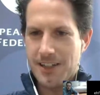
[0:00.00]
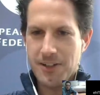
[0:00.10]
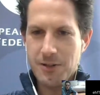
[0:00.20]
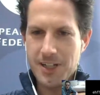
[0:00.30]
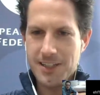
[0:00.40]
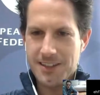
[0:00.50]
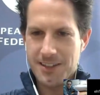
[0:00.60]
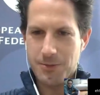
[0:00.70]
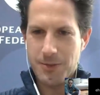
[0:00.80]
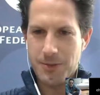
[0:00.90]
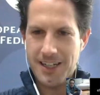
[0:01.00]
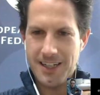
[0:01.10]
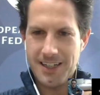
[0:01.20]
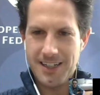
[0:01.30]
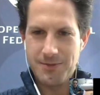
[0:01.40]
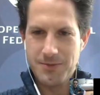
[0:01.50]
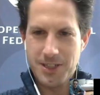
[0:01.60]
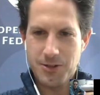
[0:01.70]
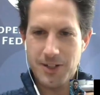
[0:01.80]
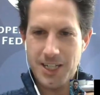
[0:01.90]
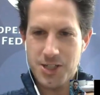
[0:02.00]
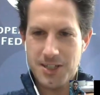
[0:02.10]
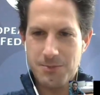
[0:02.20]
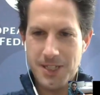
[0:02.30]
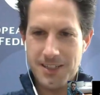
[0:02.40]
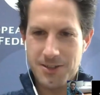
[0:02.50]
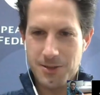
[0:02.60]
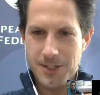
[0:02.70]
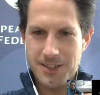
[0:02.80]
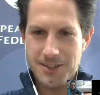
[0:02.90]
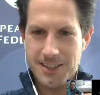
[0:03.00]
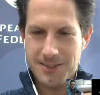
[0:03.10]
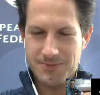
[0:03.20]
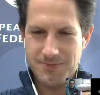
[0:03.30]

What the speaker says: 3 reasons why Croatia beat Norway tonight.